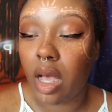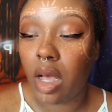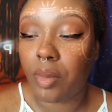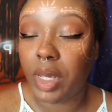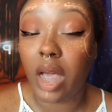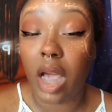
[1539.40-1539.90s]

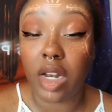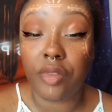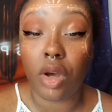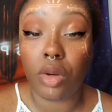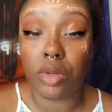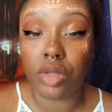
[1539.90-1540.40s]
he kind of
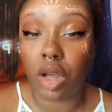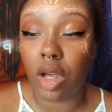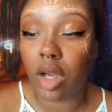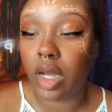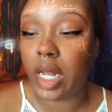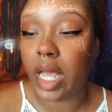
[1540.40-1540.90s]
goes
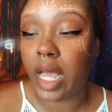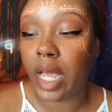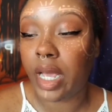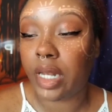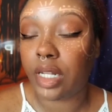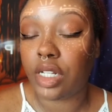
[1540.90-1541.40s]
on
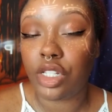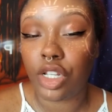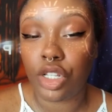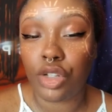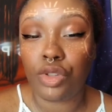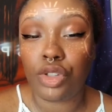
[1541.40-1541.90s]
and
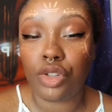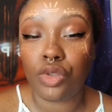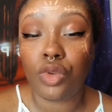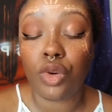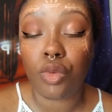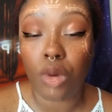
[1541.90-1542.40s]
continues
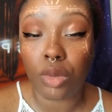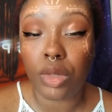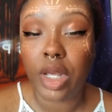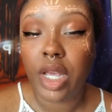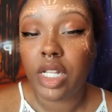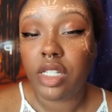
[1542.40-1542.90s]
to quote
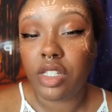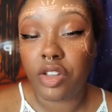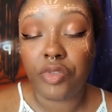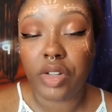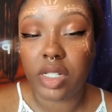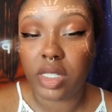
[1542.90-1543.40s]

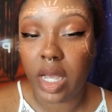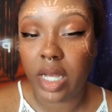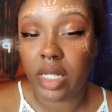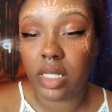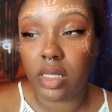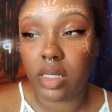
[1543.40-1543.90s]
different
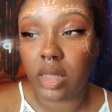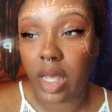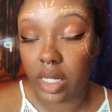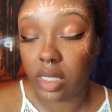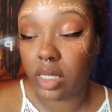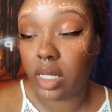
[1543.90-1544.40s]

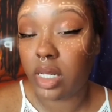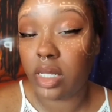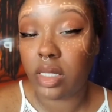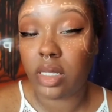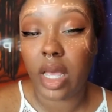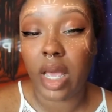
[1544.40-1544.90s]

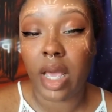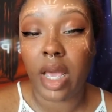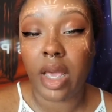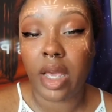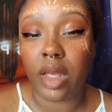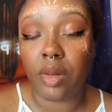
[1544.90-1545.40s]
scientists
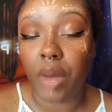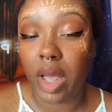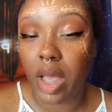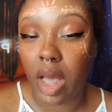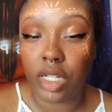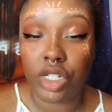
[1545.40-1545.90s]
and
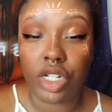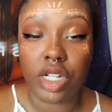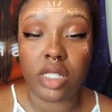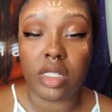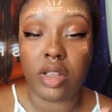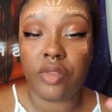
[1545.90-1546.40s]

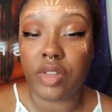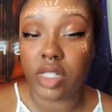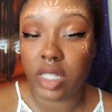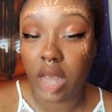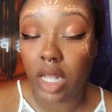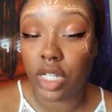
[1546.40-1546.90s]
biologists and
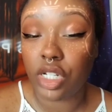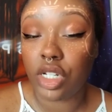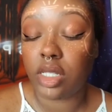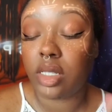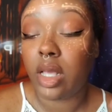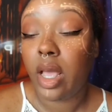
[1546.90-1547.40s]

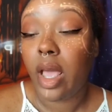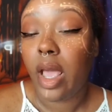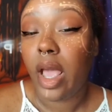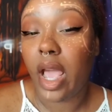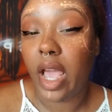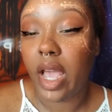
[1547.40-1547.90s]
physiologists,
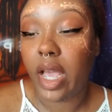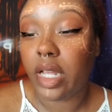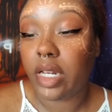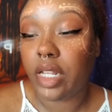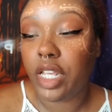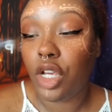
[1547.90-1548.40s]

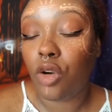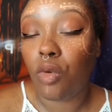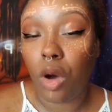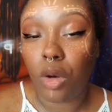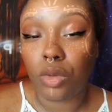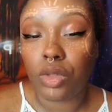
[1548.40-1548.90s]
and he
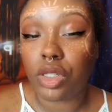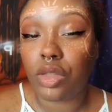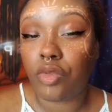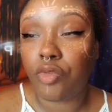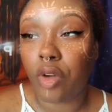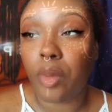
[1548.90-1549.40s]
quotes
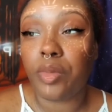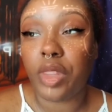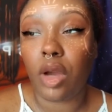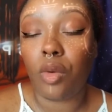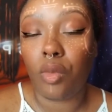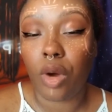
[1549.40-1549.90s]
from
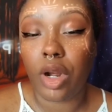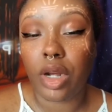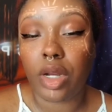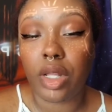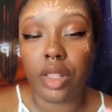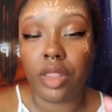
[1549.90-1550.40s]
their
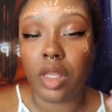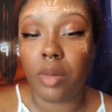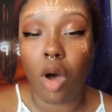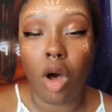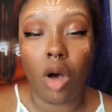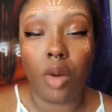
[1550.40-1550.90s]
work, them
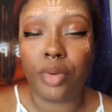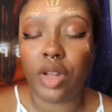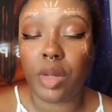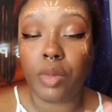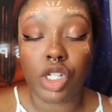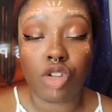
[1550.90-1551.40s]
all
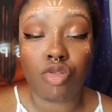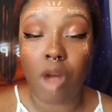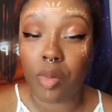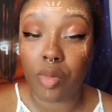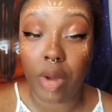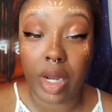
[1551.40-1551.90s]
pretty much
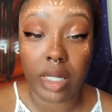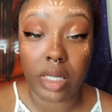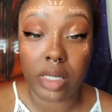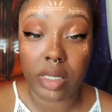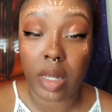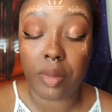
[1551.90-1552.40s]
corroborating
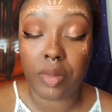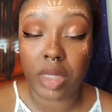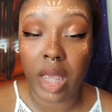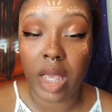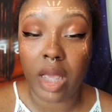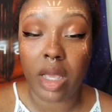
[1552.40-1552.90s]
the same
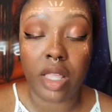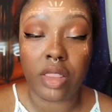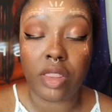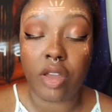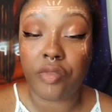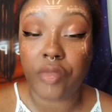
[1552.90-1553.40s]
thing
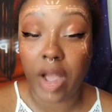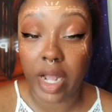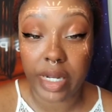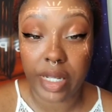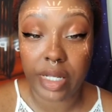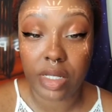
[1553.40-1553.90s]
in their
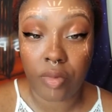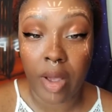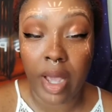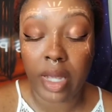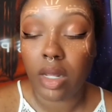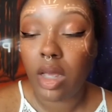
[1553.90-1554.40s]
findings,
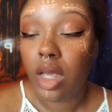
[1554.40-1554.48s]
right?